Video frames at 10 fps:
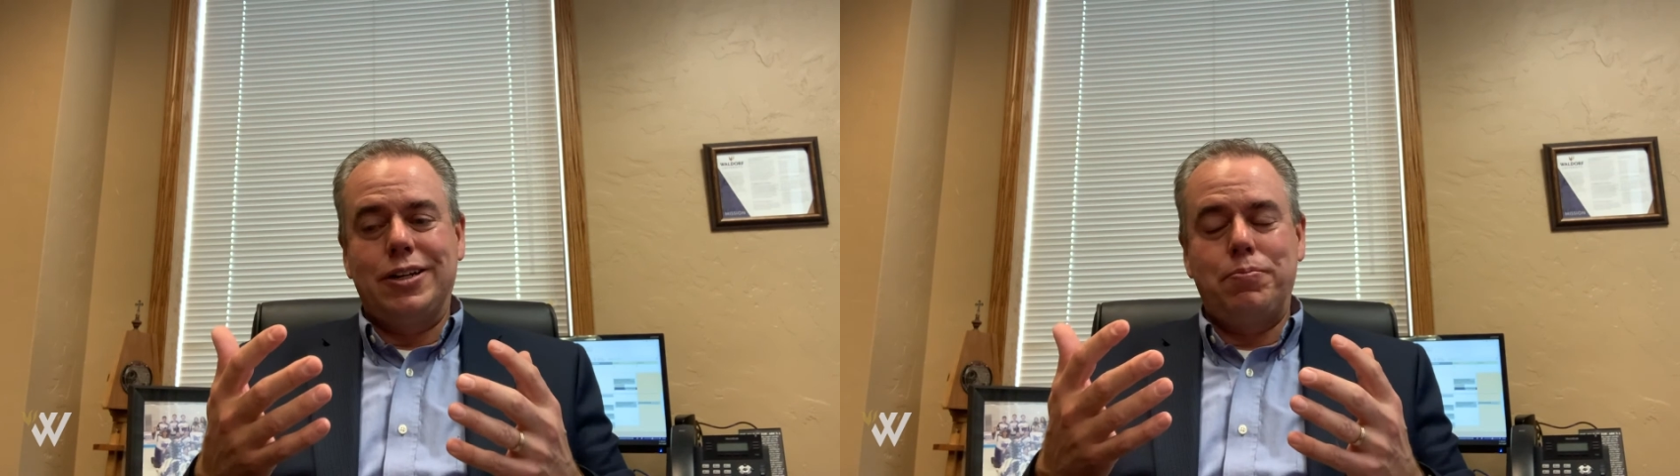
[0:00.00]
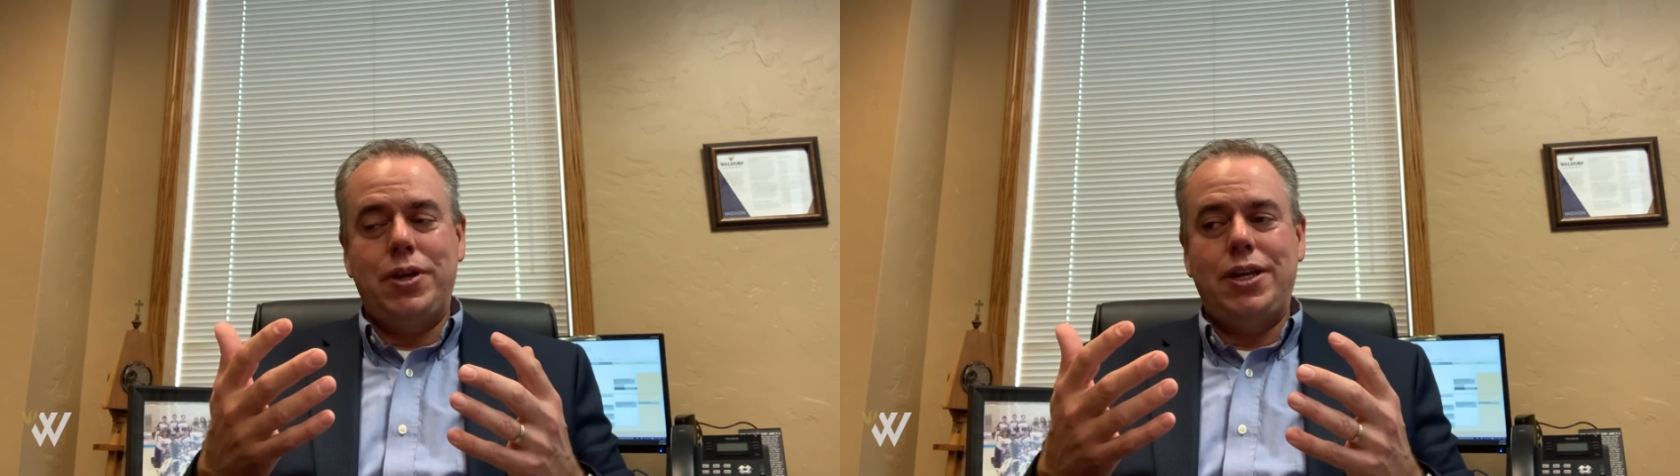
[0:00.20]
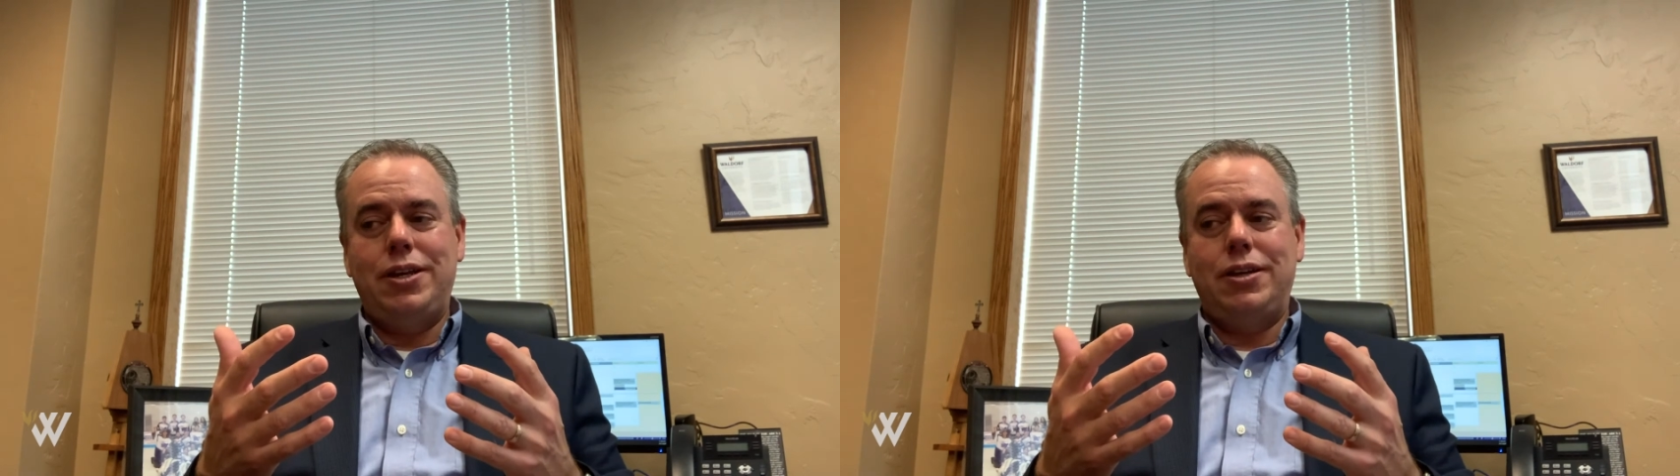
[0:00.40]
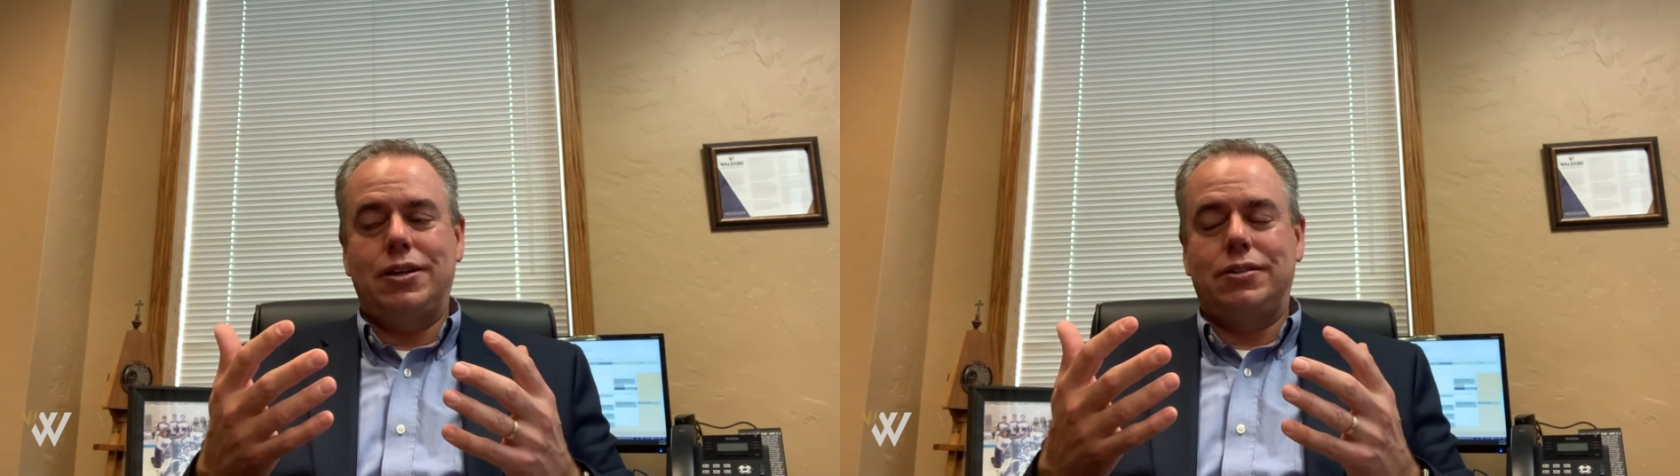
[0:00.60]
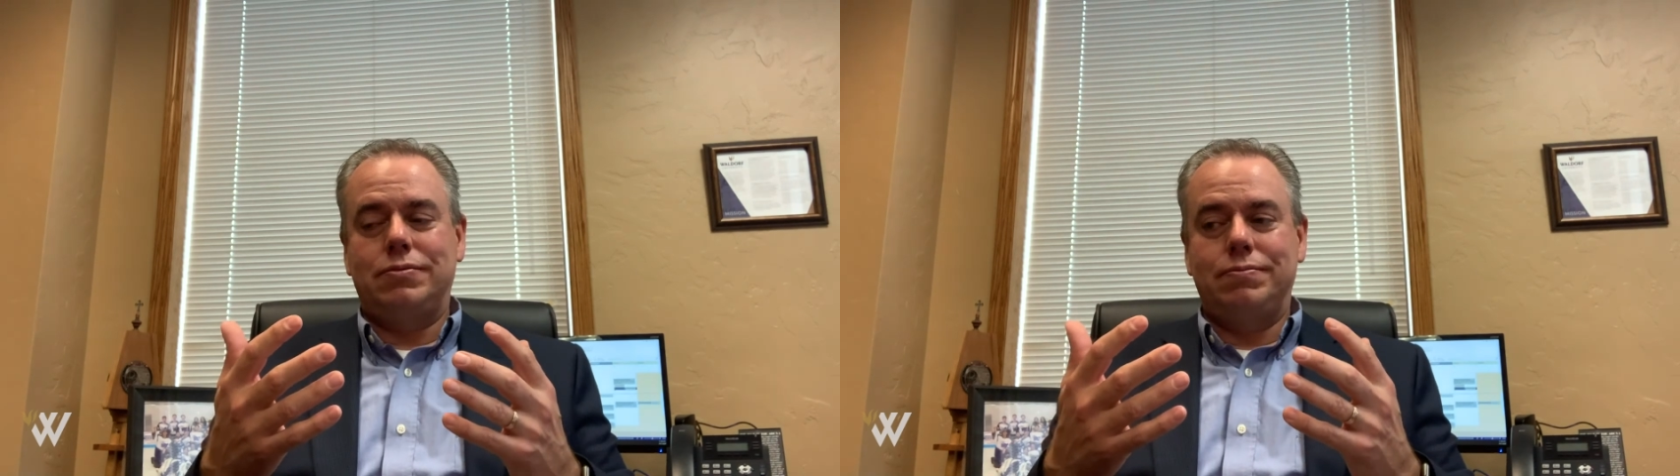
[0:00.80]
to be
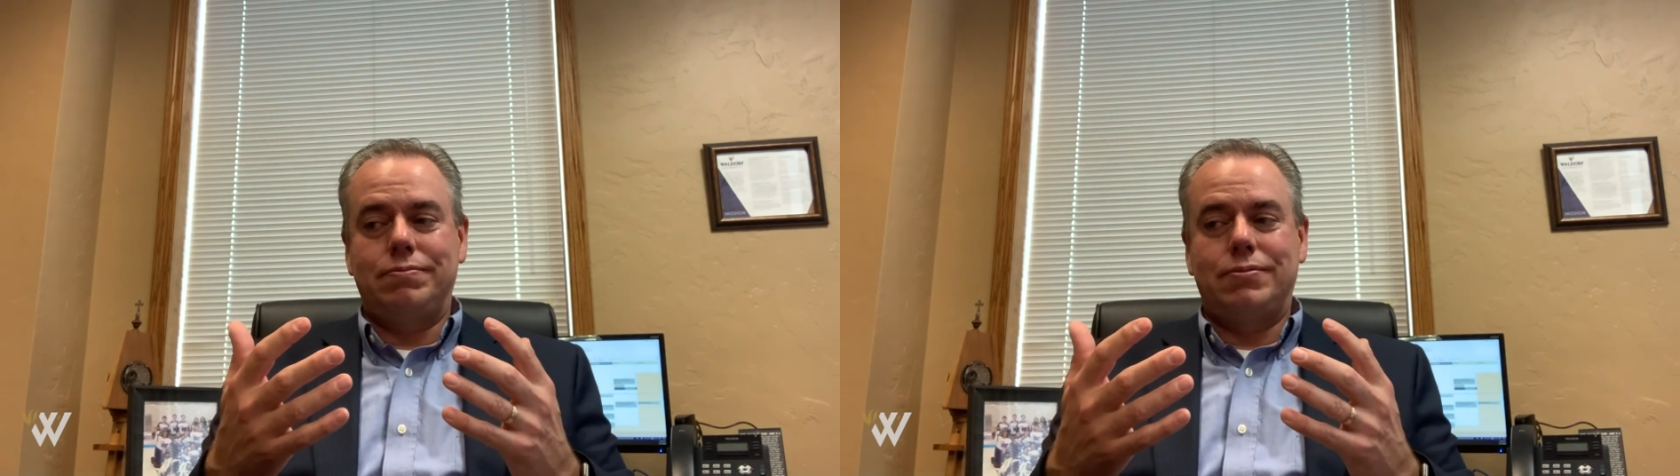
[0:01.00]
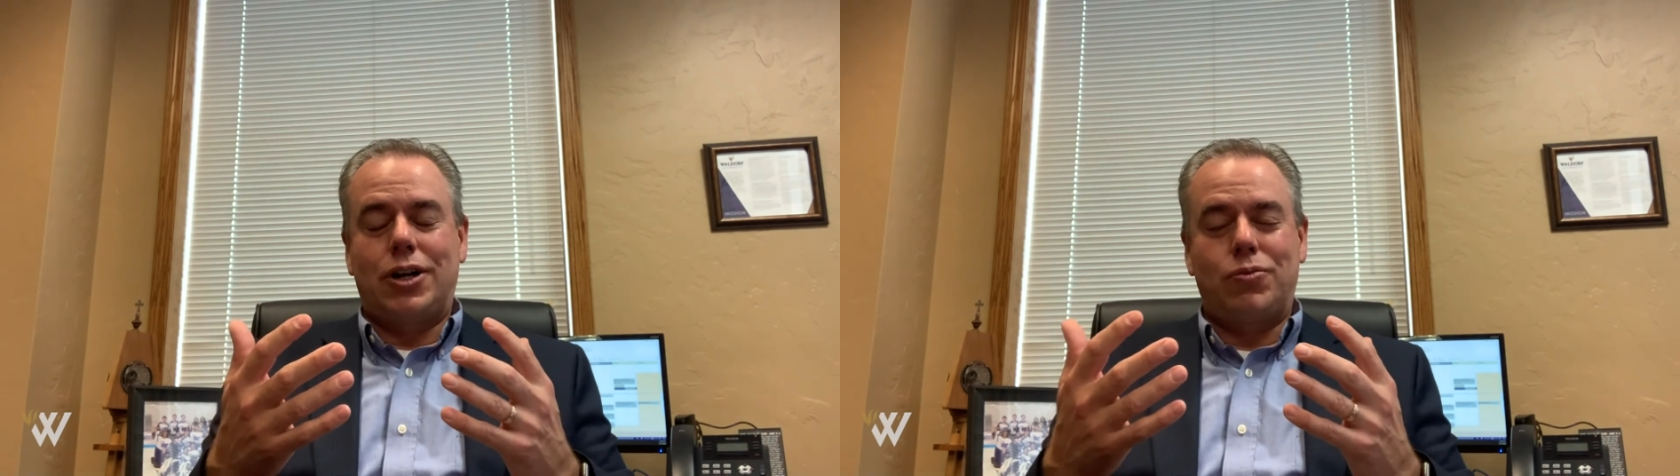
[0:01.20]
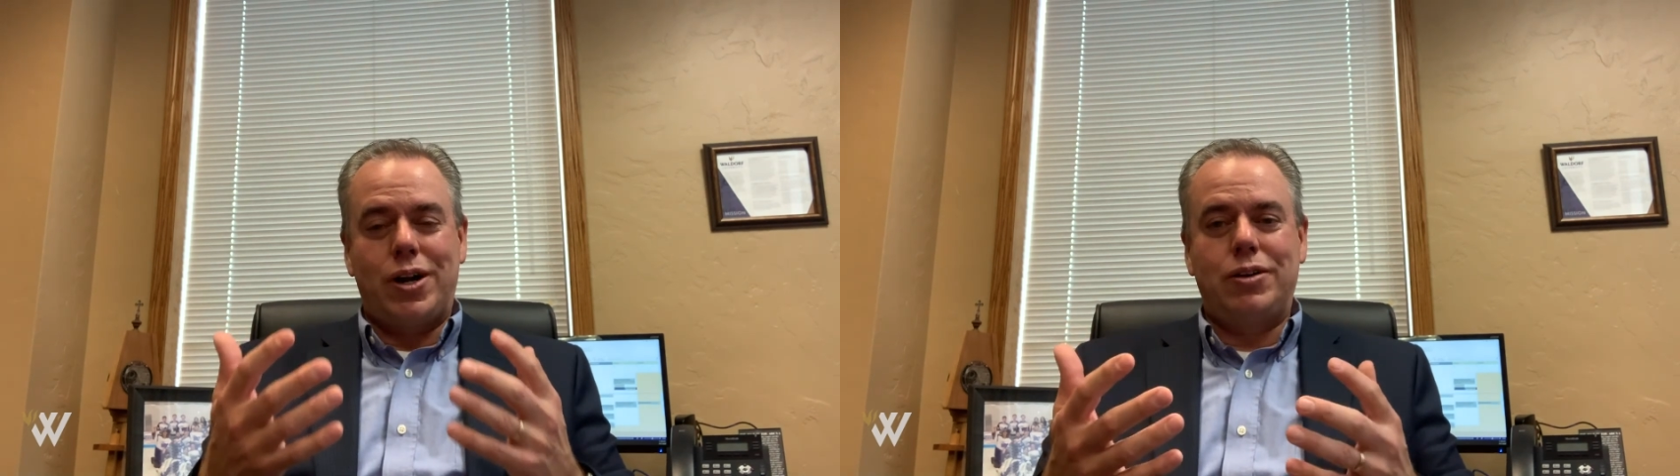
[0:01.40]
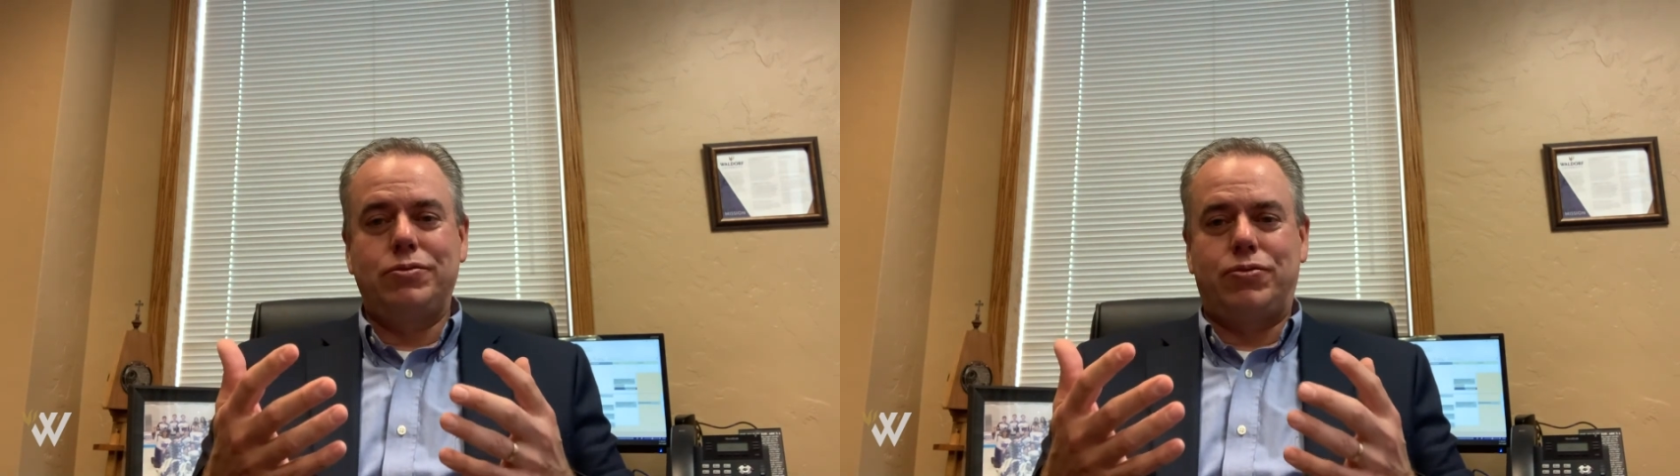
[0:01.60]
around